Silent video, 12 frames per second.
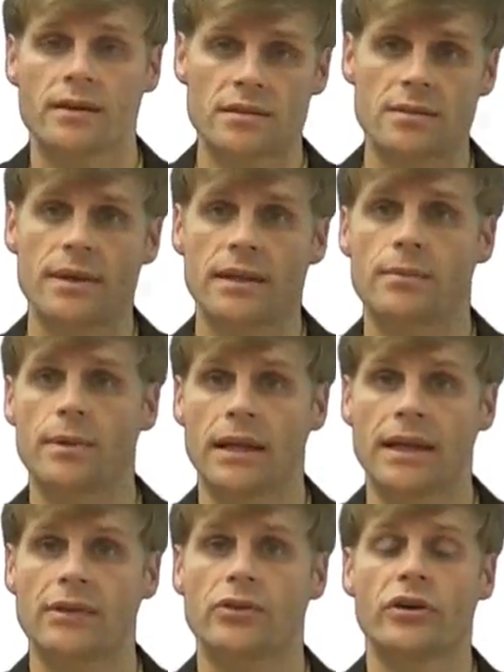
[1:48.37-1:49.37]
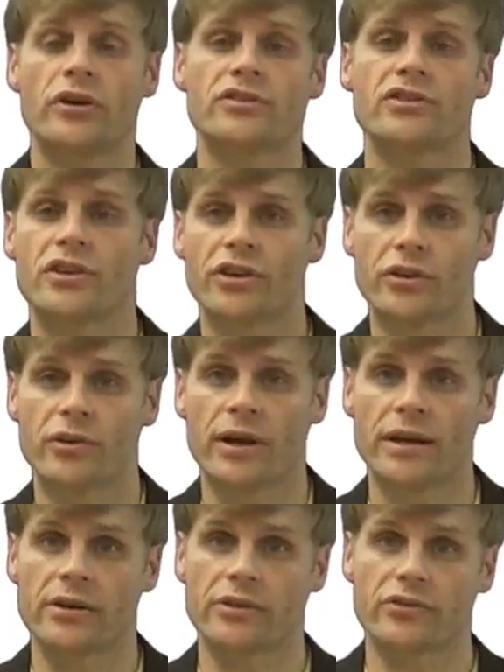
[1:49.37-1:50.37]
submit the plan to unsecured
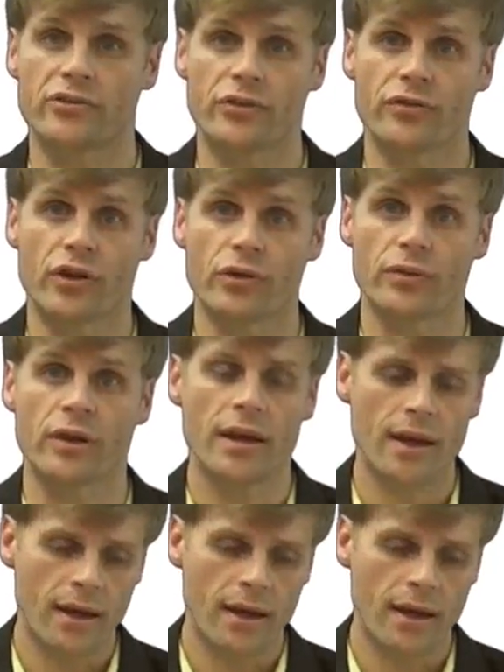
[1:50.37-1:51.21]
creditors for vote.